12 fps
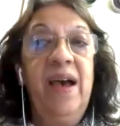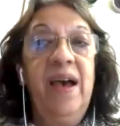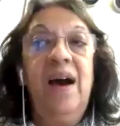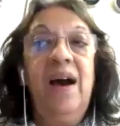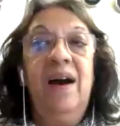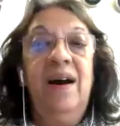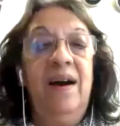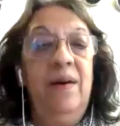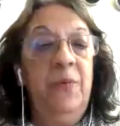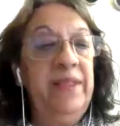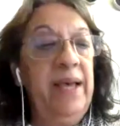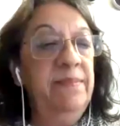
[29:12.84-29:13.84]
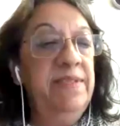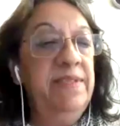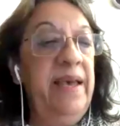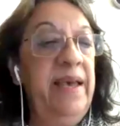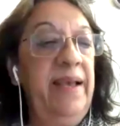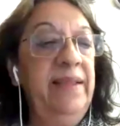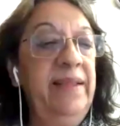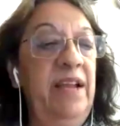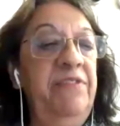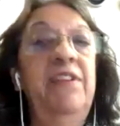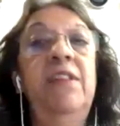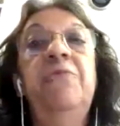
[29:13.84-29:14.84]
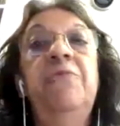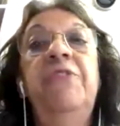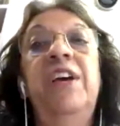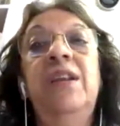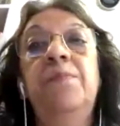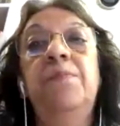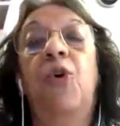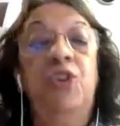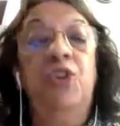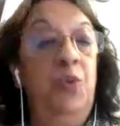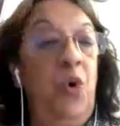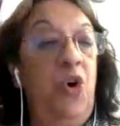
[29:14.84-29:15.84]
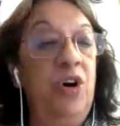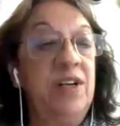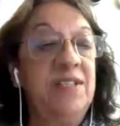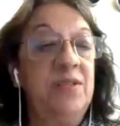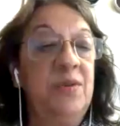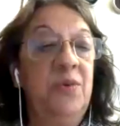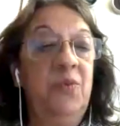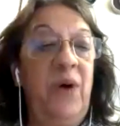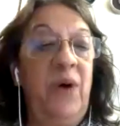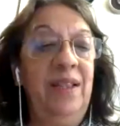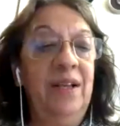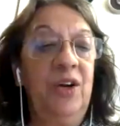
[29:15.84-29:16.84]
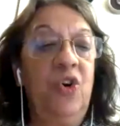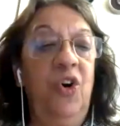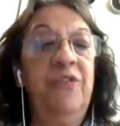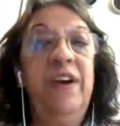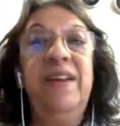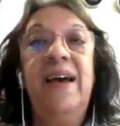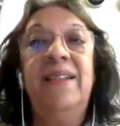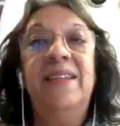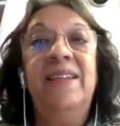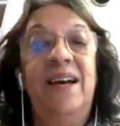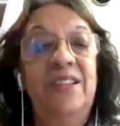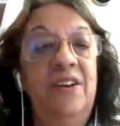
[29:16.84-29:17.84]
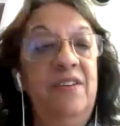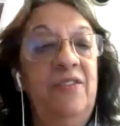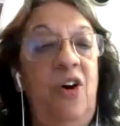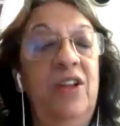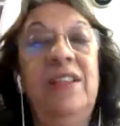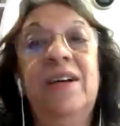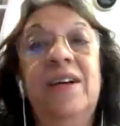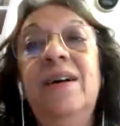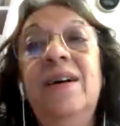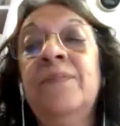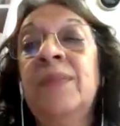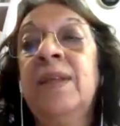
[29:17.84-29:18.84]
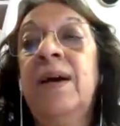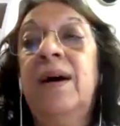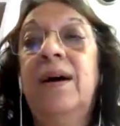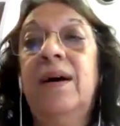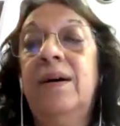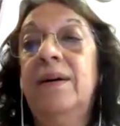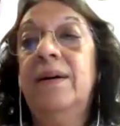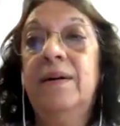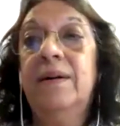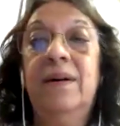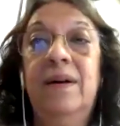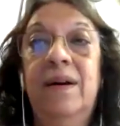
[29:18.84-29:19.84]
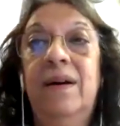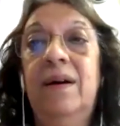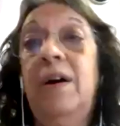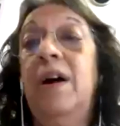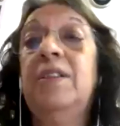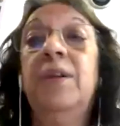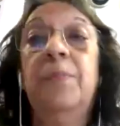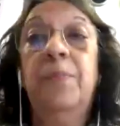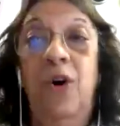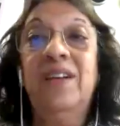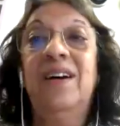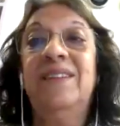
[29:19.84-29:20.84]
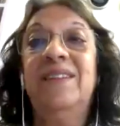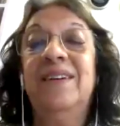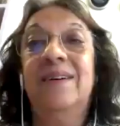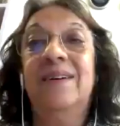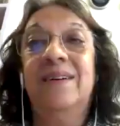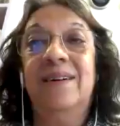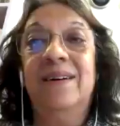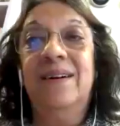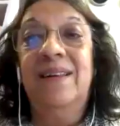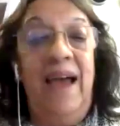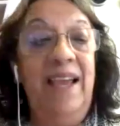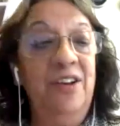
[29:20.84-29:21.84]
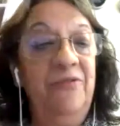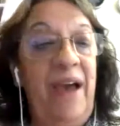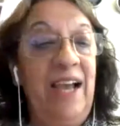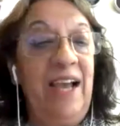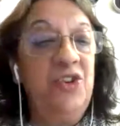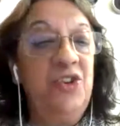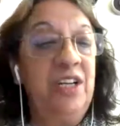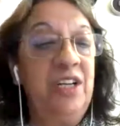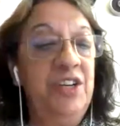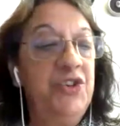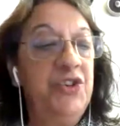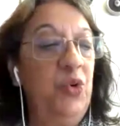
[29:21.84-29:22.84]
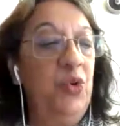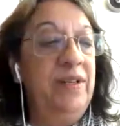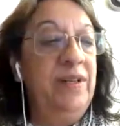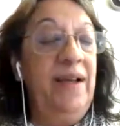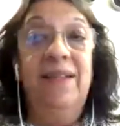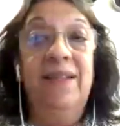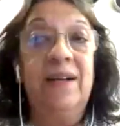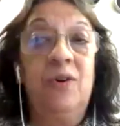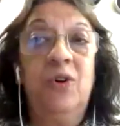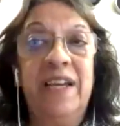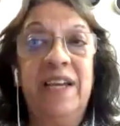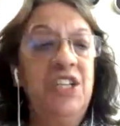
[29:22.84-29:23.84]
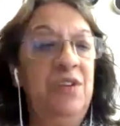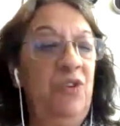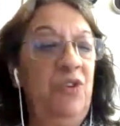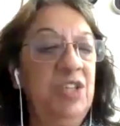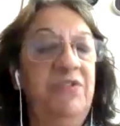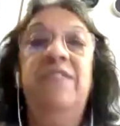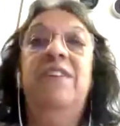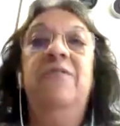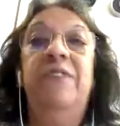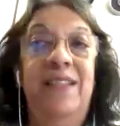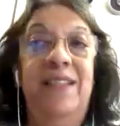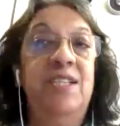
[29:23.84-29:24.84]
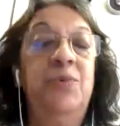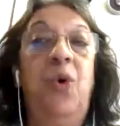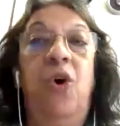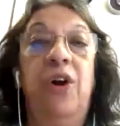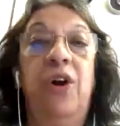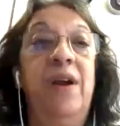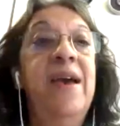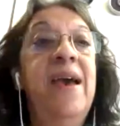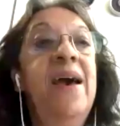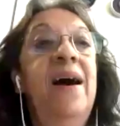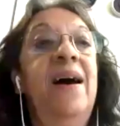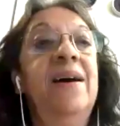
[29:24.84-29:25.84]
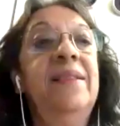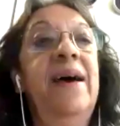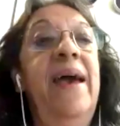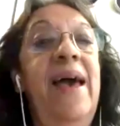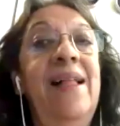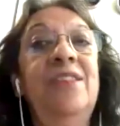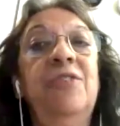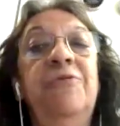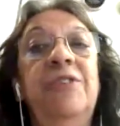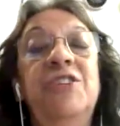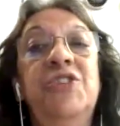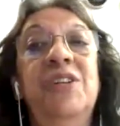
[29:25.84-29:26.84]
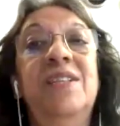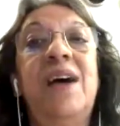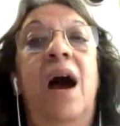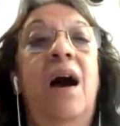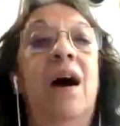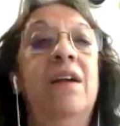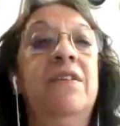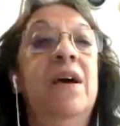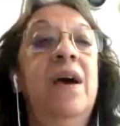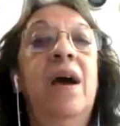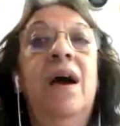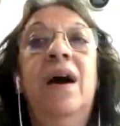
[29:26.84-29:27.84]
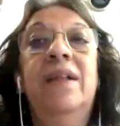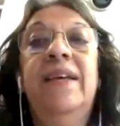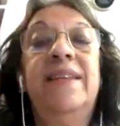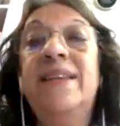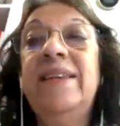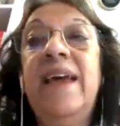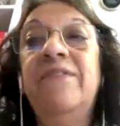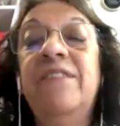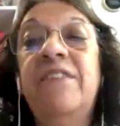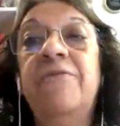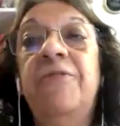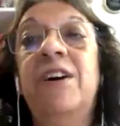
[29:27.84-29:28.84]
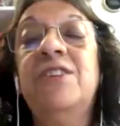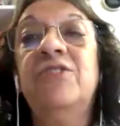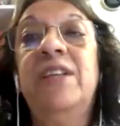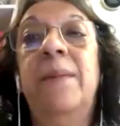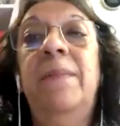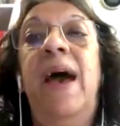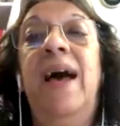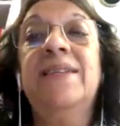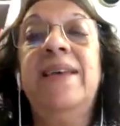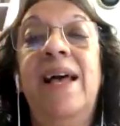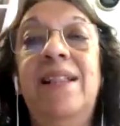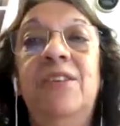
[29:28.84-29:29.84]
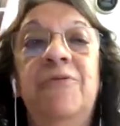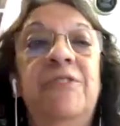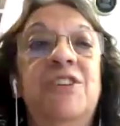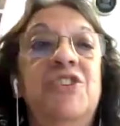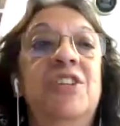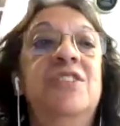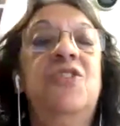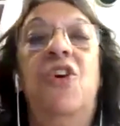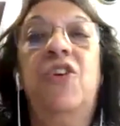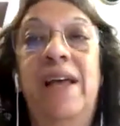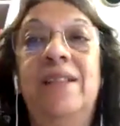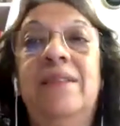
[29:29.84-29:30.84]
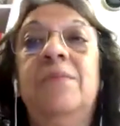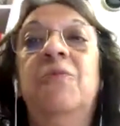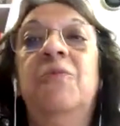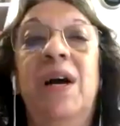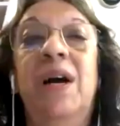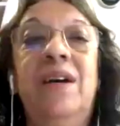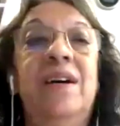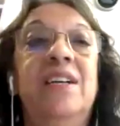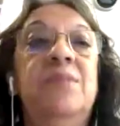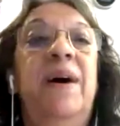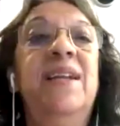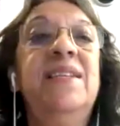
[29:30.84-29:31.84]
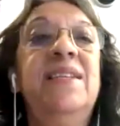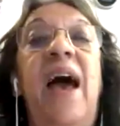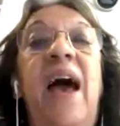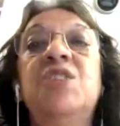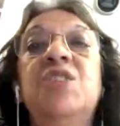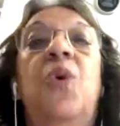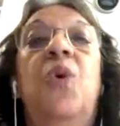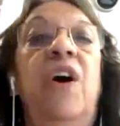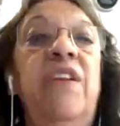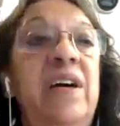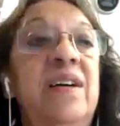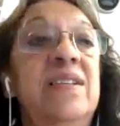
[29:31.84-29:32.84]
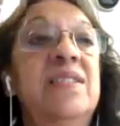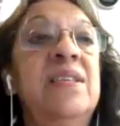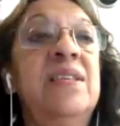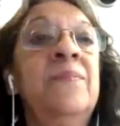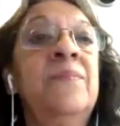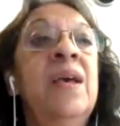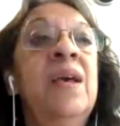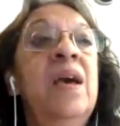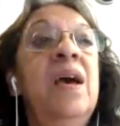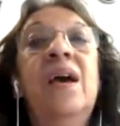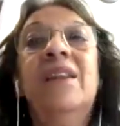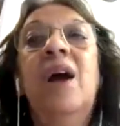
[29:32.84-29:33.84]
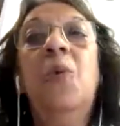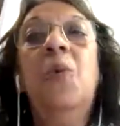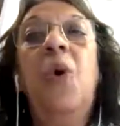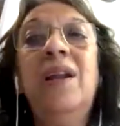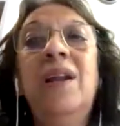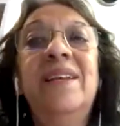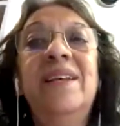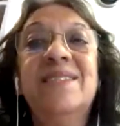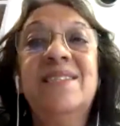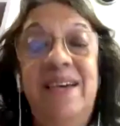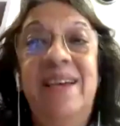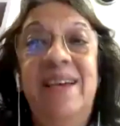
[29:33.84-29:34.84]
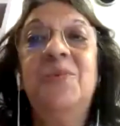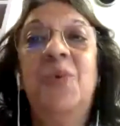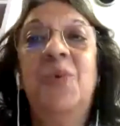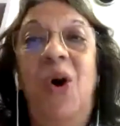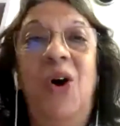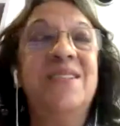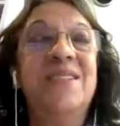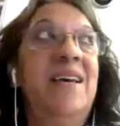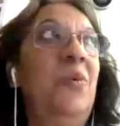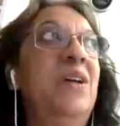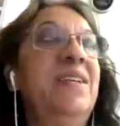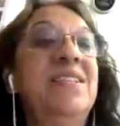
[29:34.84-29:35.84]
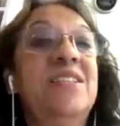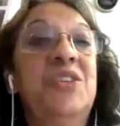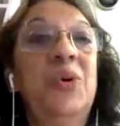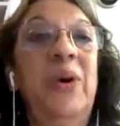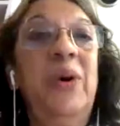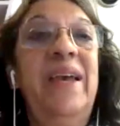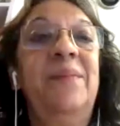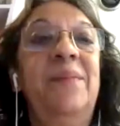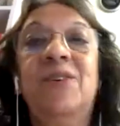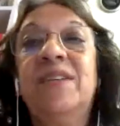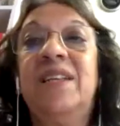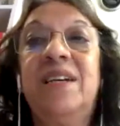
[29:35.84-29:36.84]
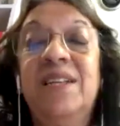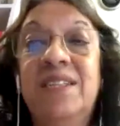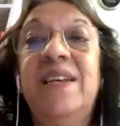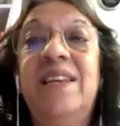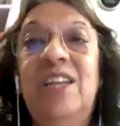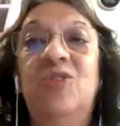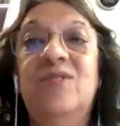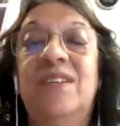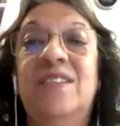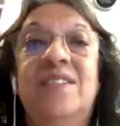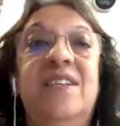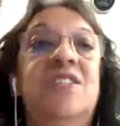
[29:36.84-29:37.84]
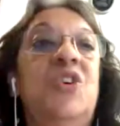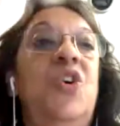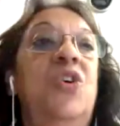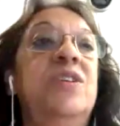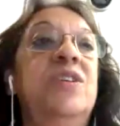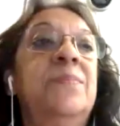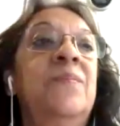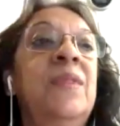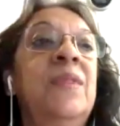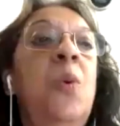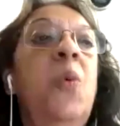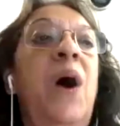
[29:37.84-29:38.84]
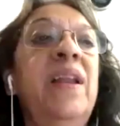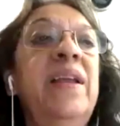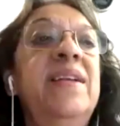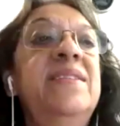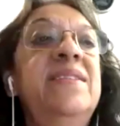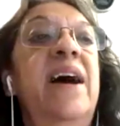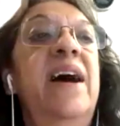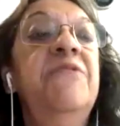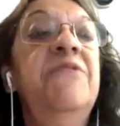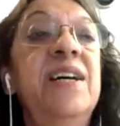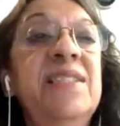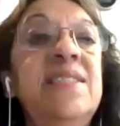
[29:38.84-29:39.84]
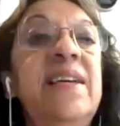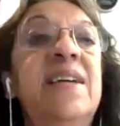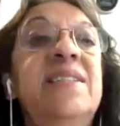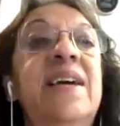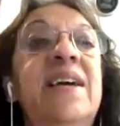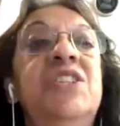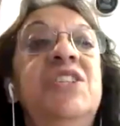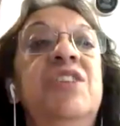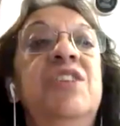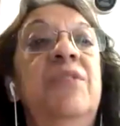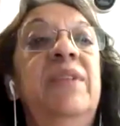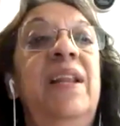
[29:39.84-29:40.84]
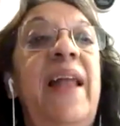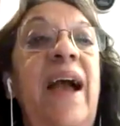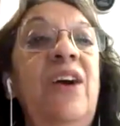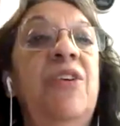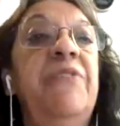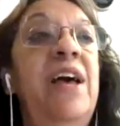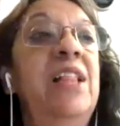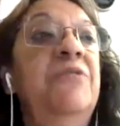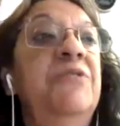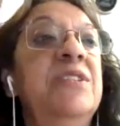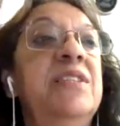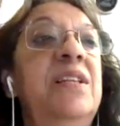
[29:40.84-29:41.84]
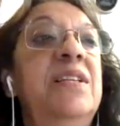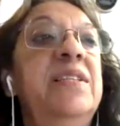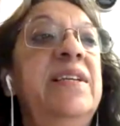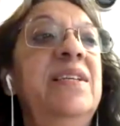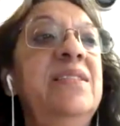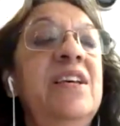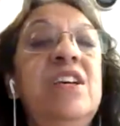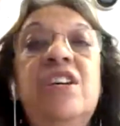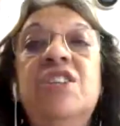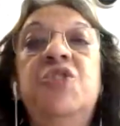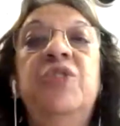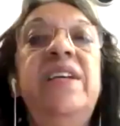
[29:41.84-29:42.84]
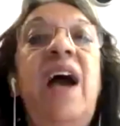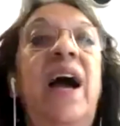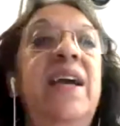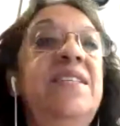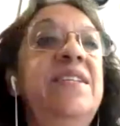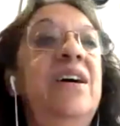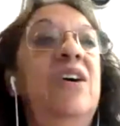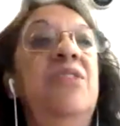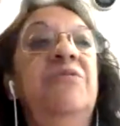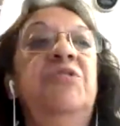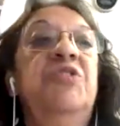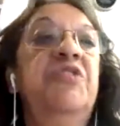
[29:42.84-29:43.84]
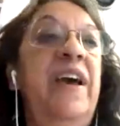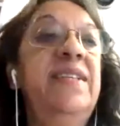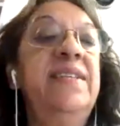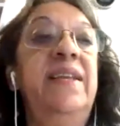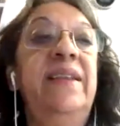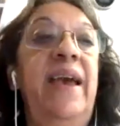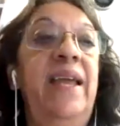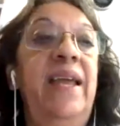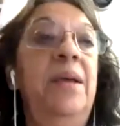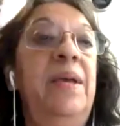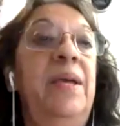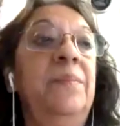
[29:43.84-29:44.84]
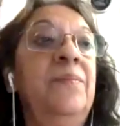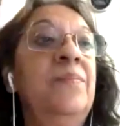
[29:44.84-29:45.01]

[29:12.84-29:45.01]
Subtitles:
With them saying that we will win both wars, one the COVID and the other on the border, the line of actual control. And the quotation was, we will win these war. The health officials are, they didn't never refer to them as health officials or health workers, but as warriors. Now what this did was, and what it's doing, because it continues this discourse, one, it diverts the attention from the lack of health facilities to the idea of threat and enemy.